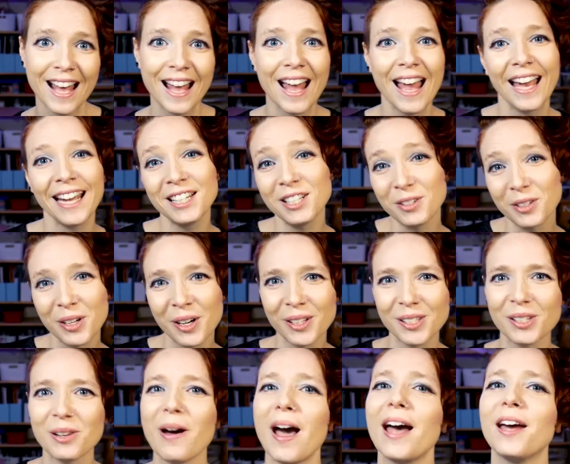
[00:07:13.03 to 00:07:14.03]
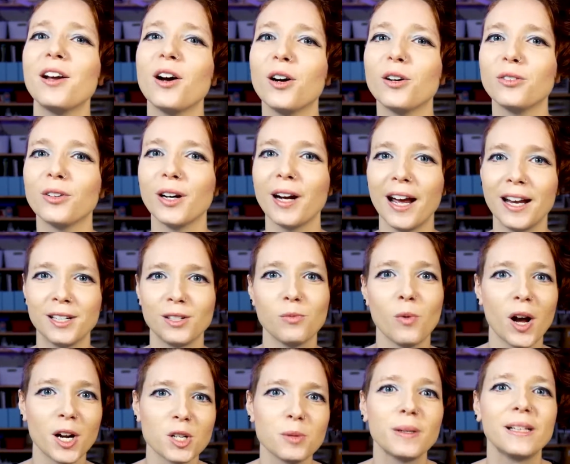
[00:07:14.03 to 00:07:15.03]
And you can also head over and
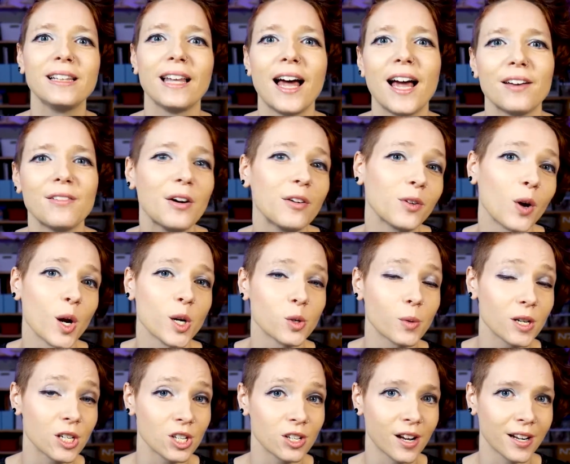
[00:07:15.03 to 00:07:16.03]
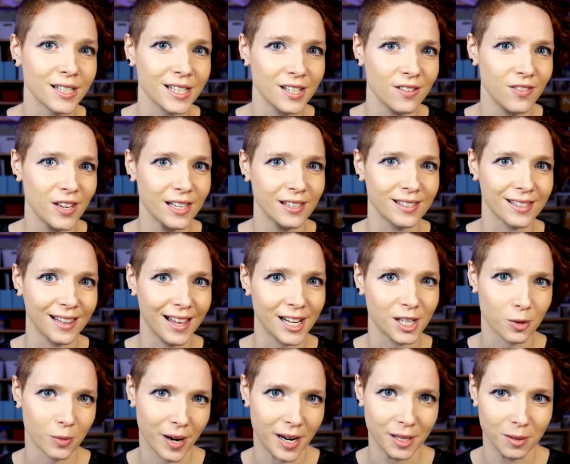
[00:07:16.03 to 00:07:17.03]
watch me live over on
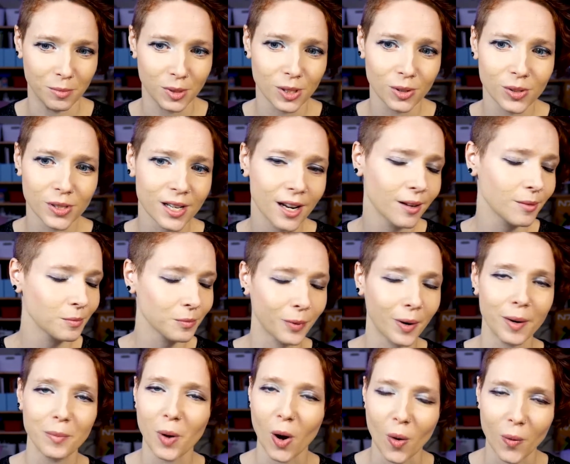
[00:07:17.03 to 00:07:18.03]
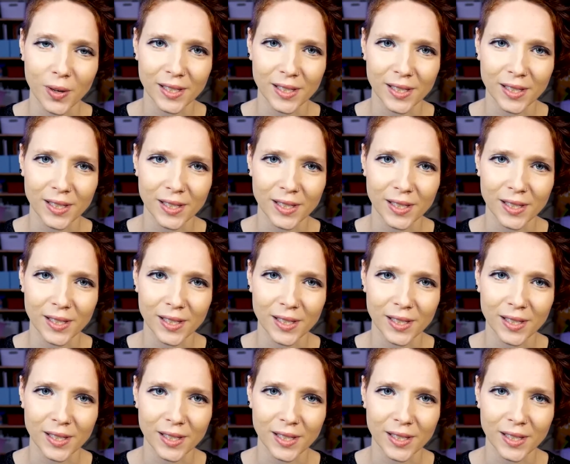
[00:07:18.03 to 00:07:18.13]
twitch.tv/randomtuesday, where I'm always